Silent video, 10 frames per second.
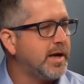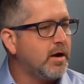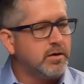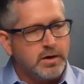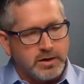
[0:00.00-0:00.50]

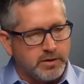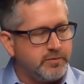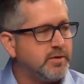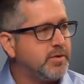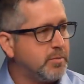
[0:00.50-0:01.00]
Now,
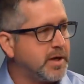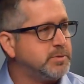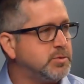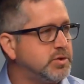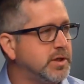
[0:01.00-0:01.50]
if the
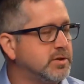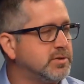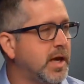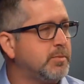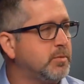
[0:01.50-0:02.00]
base machine is
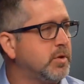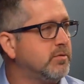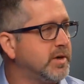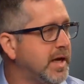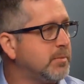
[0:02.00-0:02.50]
capable
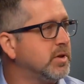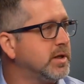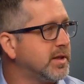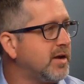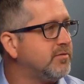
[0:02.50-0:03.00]
of
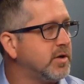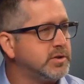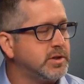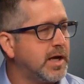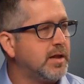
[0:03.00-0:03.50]
enabling that
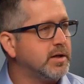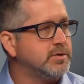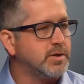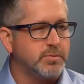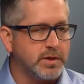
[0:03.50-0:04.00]

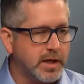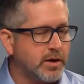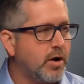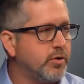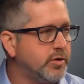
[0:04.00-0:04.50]
functionality, something
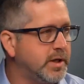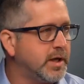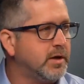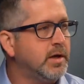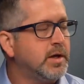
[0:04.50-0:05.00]
like auto dig,